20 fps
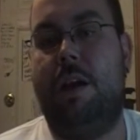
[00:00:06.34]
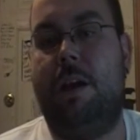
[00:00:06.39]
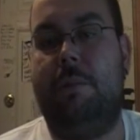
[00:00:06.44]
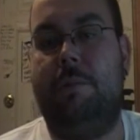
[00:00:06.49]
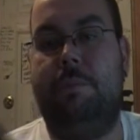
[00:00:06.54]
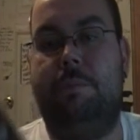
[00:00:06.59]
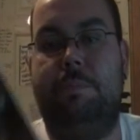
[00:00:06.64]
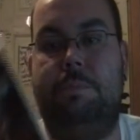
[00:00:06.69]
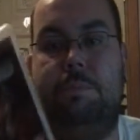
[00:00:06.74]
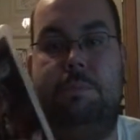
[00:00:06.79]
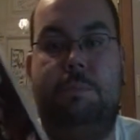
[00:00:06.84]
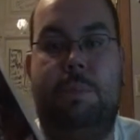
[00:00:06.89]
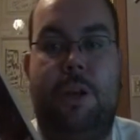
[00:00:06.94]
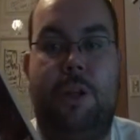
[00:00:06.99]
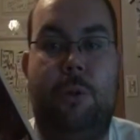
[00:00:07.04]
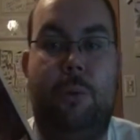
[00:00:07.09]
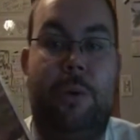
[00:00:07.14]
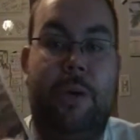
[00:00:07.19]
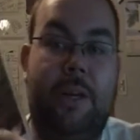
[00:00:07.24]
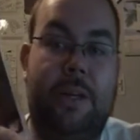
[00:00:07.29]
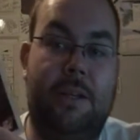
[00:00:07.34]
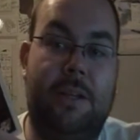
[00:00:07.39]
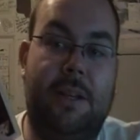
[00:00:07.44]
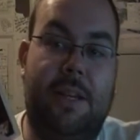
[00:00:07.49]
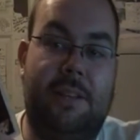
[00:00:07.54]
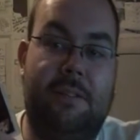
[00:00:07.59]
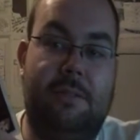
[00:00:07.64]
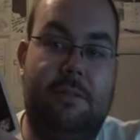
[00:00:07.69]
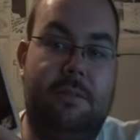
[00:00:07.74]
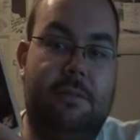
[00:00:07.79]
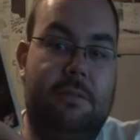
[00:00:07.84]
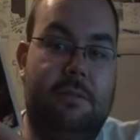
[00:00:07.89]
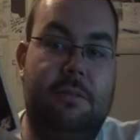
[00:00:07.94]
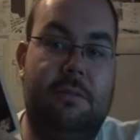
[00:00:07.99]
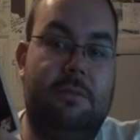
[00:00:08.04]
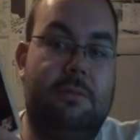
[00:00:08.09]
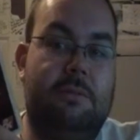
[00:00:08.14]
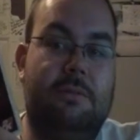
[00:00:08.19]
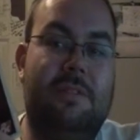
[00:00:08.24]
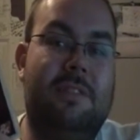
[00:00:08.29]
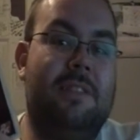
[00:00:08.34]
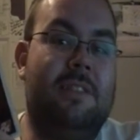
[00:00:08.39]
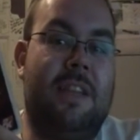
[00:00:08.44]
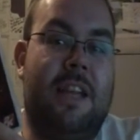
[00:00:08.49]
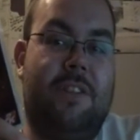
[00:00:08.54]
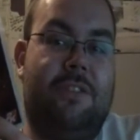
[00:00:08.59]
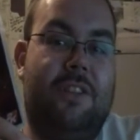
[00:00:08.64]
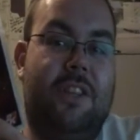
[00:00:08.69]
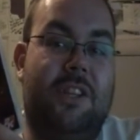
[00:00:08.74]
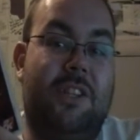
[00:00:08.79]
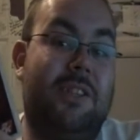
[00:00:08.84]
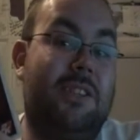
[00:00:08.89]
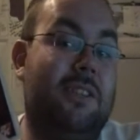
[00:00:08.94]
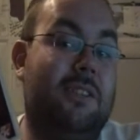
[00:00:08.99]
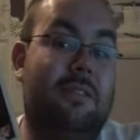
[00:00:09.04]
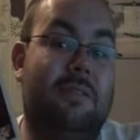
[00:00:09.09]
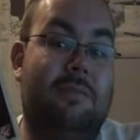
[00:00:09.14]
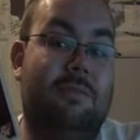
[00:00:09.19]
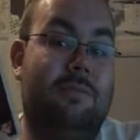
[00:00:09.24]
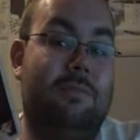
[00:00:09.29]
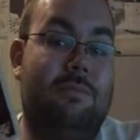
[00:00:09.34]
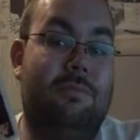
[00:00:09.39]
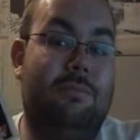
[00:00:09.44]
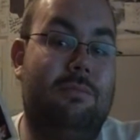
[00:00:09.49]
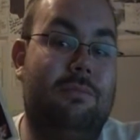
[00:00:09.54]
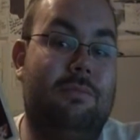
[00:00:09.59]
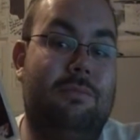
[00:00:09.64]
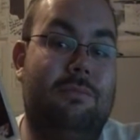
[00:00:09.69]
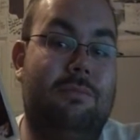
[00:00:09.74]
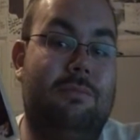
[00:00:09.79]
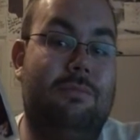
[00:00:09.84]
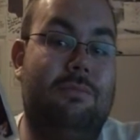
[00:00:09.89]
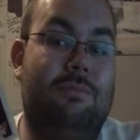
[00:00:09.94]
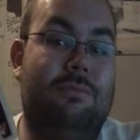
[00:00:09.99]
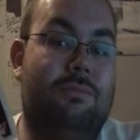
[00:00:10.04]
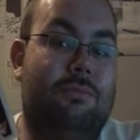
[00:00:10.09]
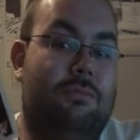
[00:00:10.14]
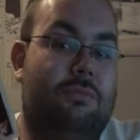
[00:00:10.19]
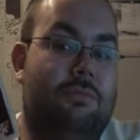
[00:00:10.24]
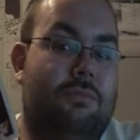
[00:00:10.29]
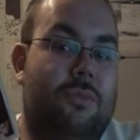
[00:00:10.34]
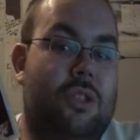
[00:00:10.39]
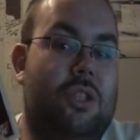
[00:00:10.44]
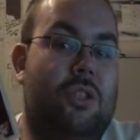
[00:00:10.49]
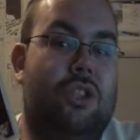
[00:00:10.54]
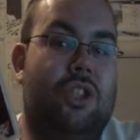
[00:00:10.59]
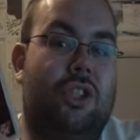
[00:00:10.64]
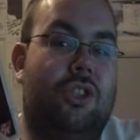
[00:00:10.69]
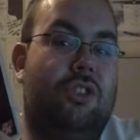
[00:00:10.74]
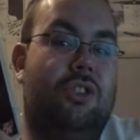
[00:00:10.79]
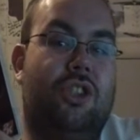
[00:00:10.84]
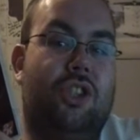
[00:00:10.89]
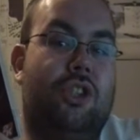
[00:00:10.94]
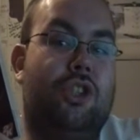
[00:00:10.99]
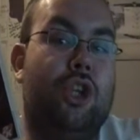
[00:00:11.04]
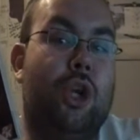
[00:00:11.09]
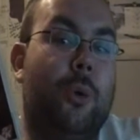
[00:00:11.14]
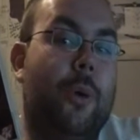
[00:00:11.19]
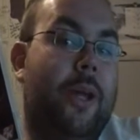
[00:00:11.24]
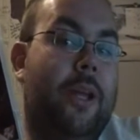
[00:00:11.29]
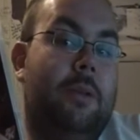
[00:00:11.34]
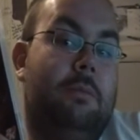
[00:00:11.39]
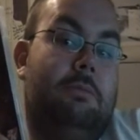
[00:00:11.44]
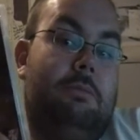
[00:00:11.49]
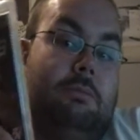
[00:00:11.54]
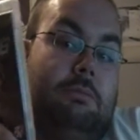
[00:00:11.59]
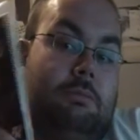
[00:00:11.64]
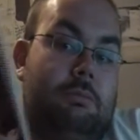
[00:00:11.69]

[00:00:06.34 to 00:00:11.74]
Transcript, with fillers: And by the way, get this. Just do it.